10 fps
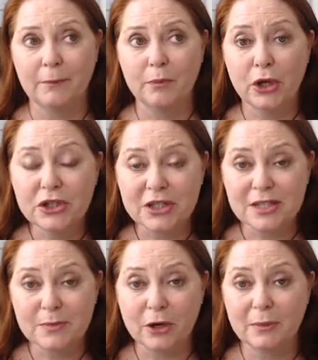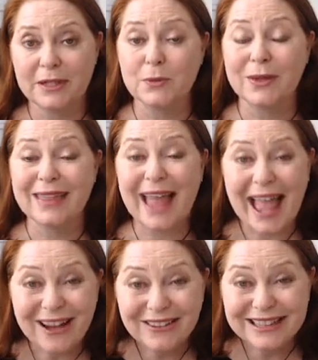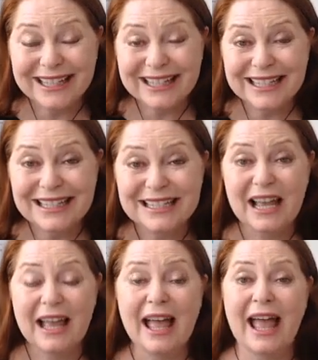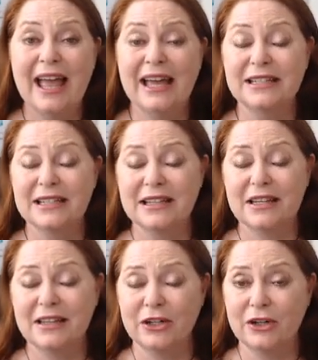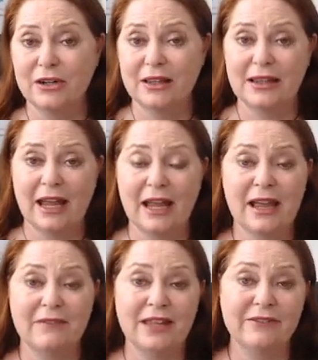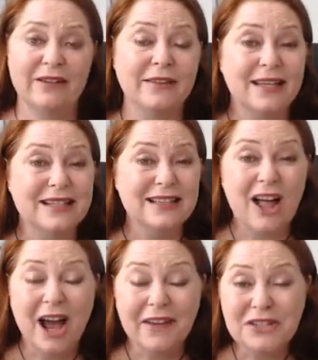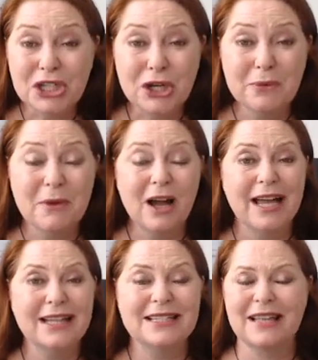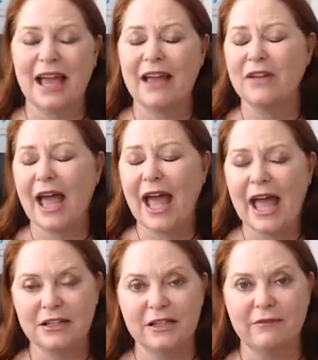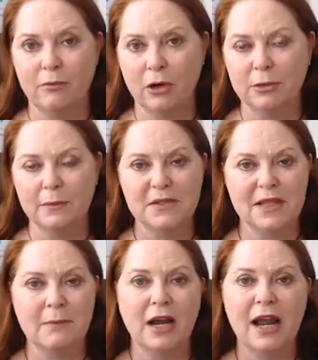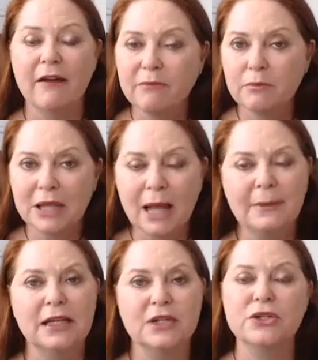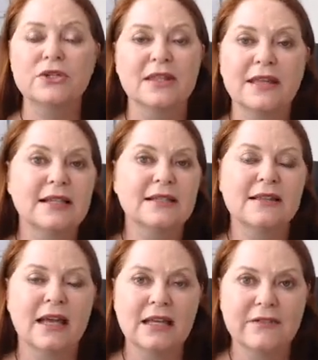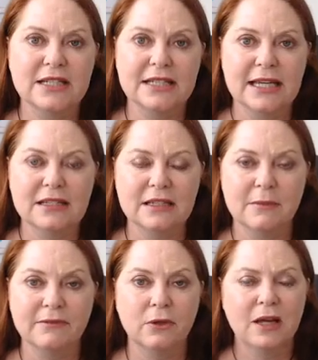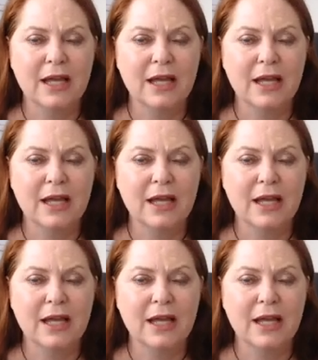purchased properties without these, and they have then found there's live termites, they have active problems, they might have plumbing issues and things that they never detected before.